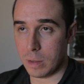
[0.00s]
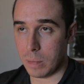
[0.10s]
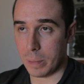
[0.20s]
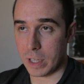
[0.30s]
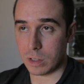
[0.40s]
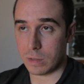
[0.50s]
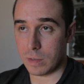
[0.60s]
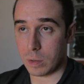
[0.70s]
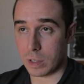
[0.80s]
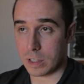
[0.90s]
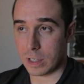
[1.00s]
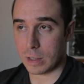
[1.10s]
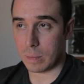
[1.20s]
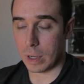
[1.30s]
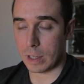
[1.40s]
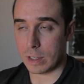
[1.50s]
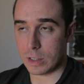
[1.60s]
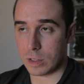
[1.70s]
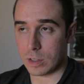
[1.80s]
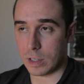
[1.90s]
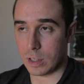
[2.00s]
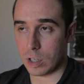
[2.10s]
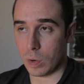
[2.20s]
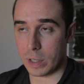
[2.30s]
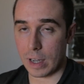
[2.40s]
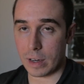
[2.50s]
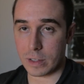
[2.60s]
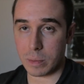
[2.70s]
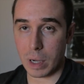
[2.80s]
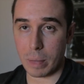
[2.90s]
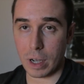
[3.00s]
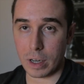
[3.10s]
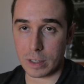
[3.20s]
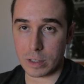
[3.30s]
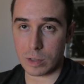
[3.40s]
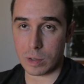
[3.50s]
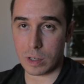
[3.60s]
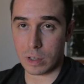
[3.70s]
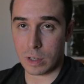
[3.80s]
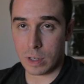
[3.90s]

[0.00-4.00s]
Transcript: My mental focus is going down into my body, into